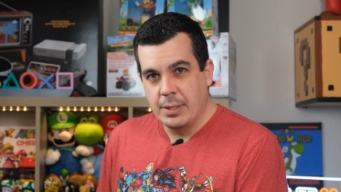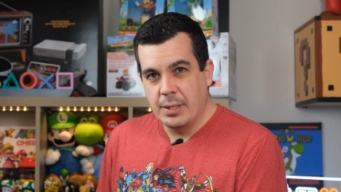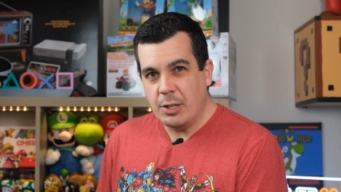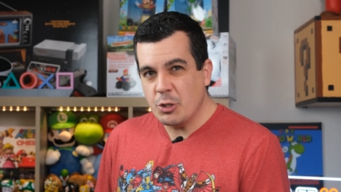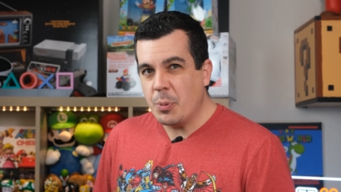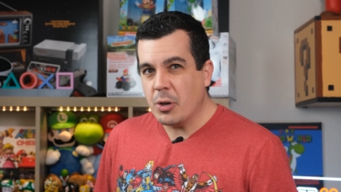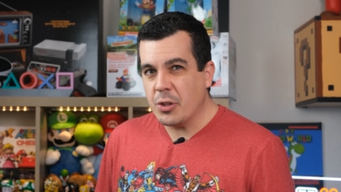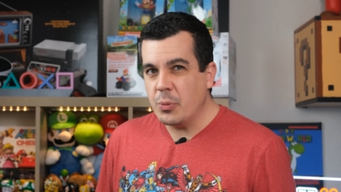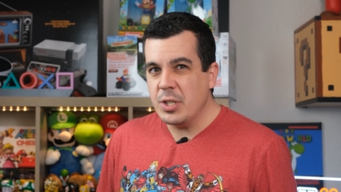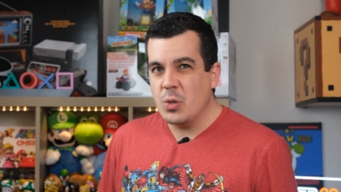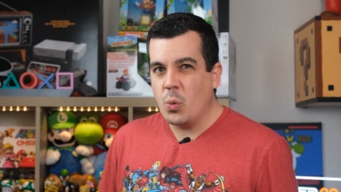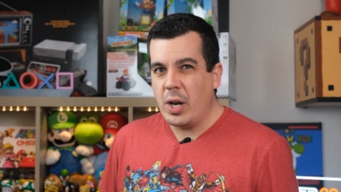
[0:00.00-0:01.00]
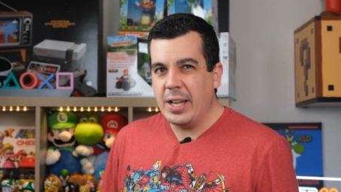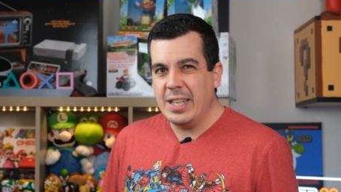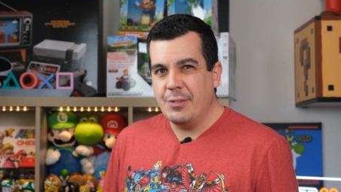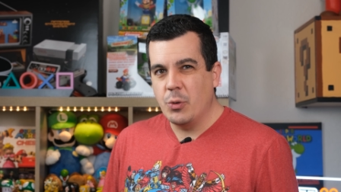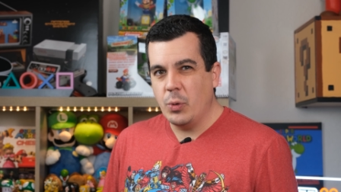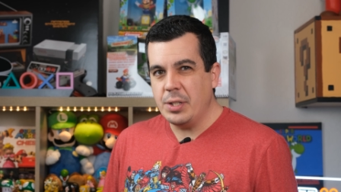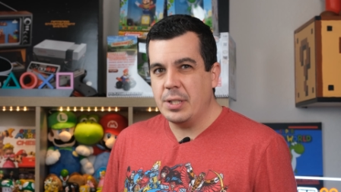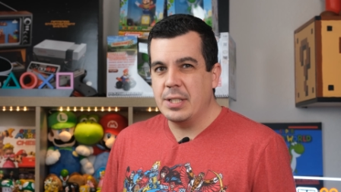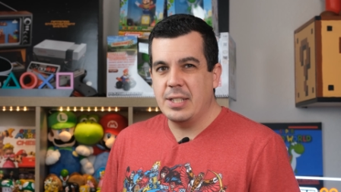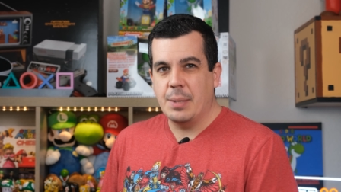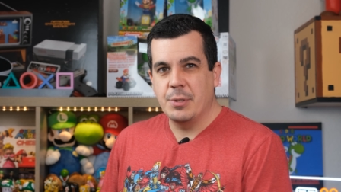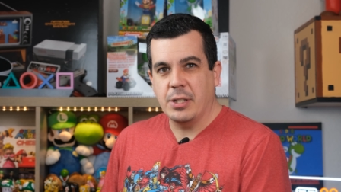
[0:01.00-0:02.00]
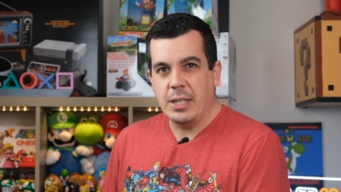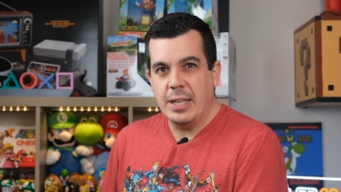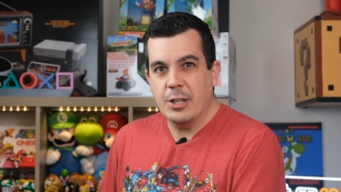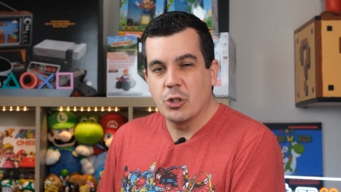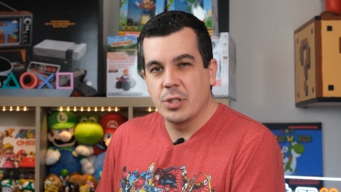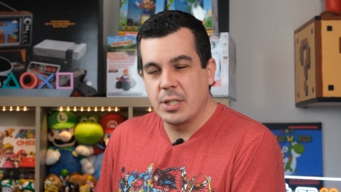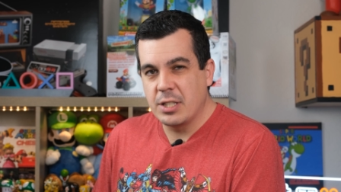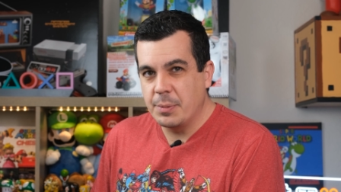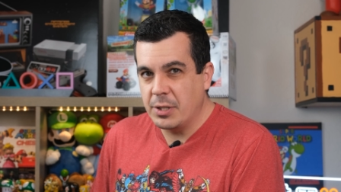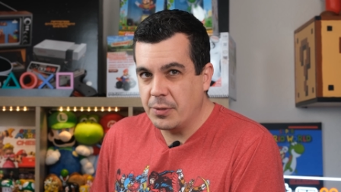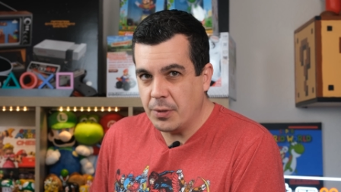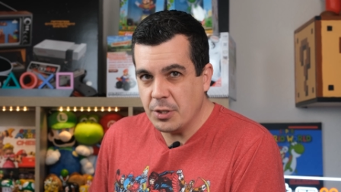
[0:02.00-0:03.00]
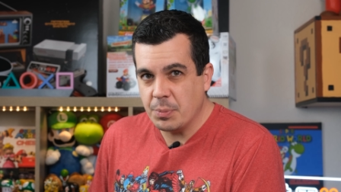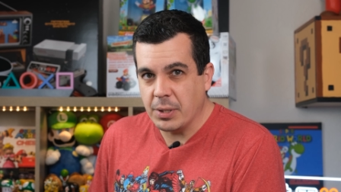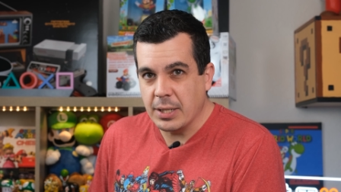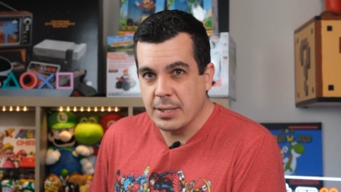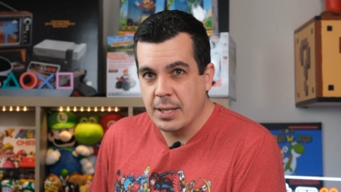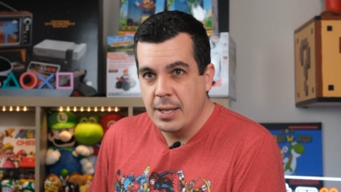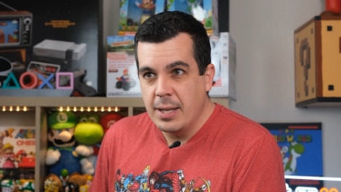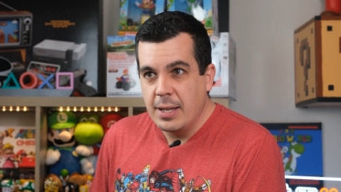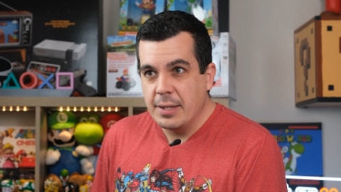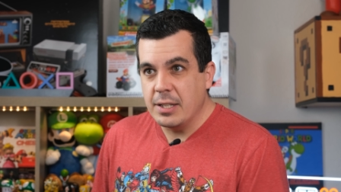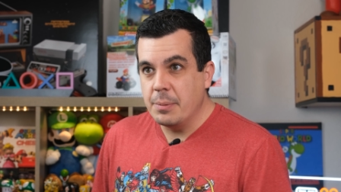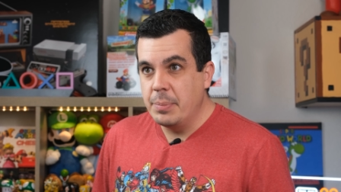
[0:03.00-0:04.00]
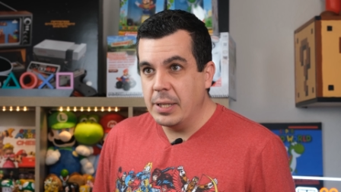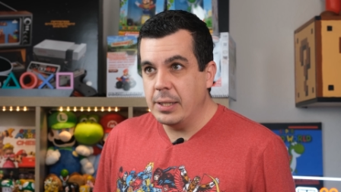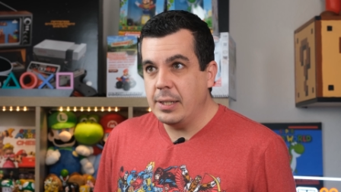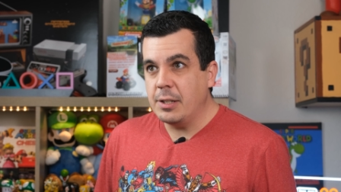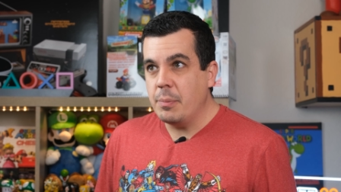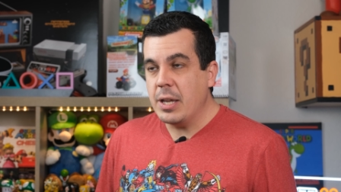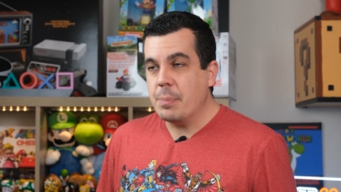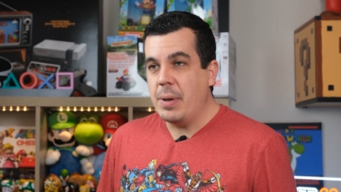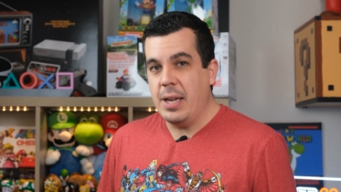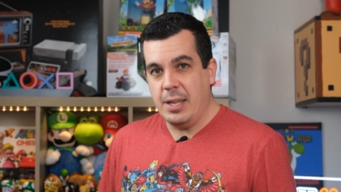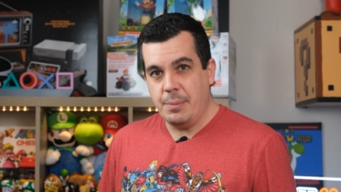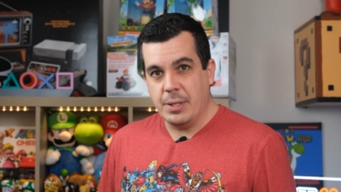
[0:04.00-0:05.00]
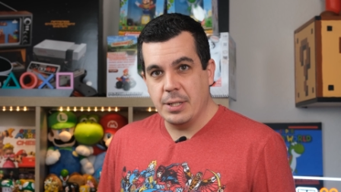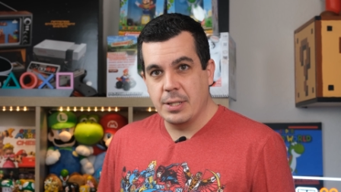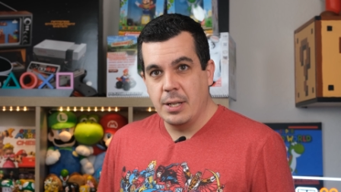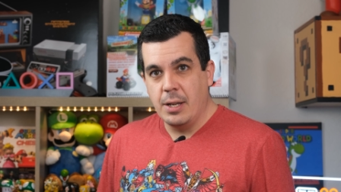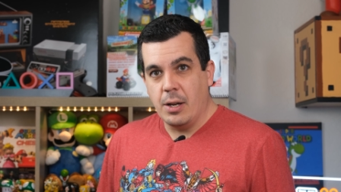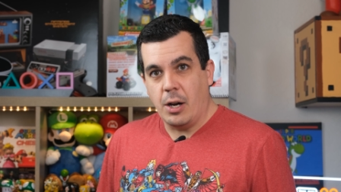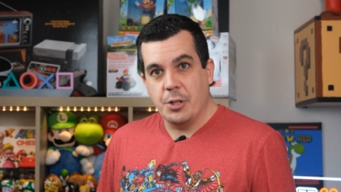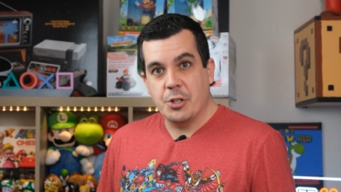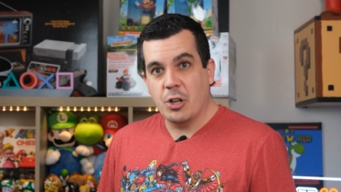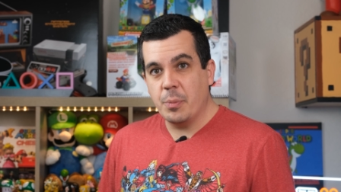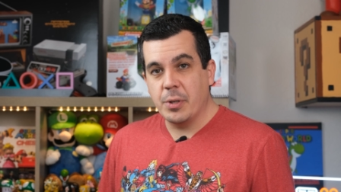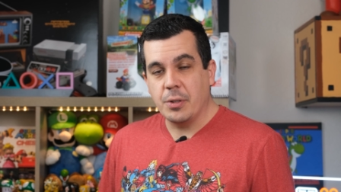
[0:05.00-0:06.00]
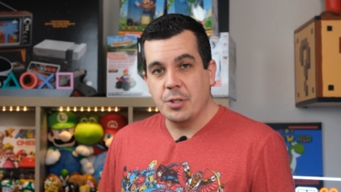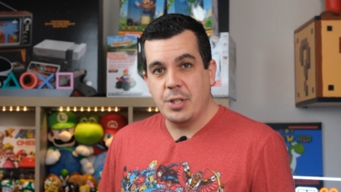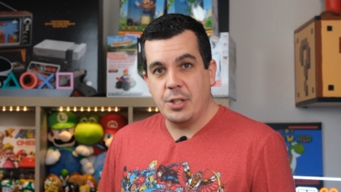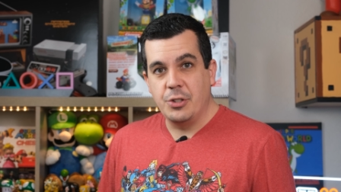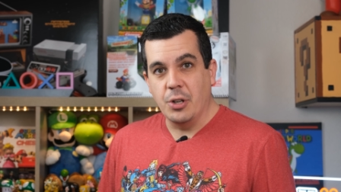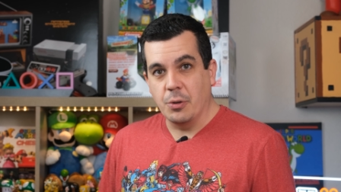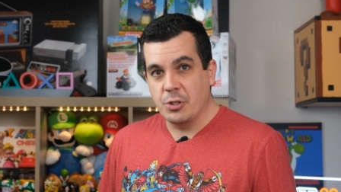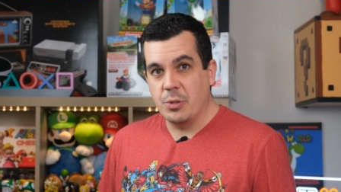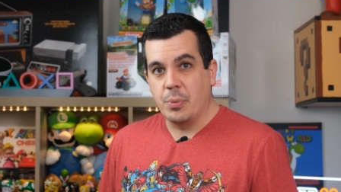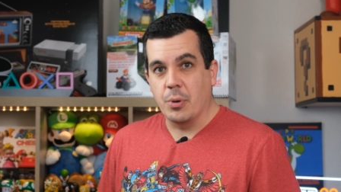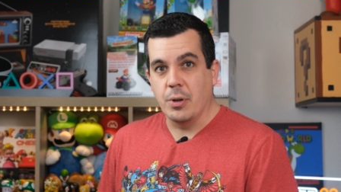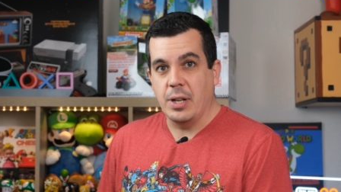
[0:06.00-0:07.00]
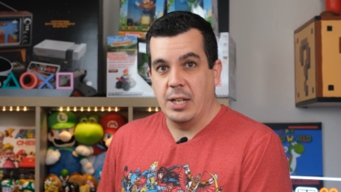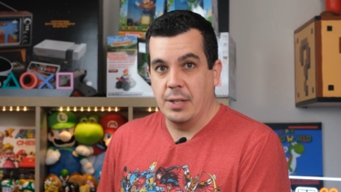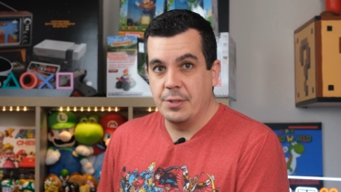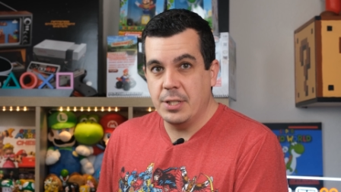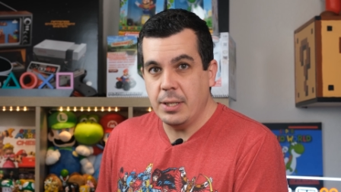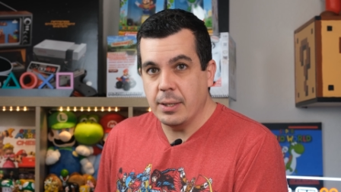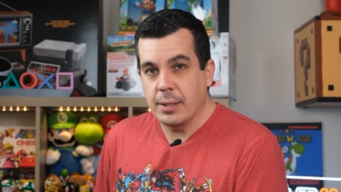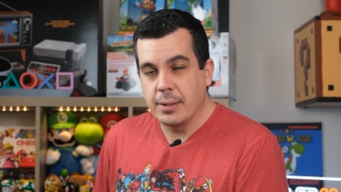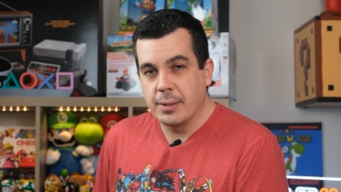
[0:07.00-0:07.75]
That was part of the reason why I even went to the Samsung ecosystem in the first place. The ability to make payments on terminals that don't support NFC.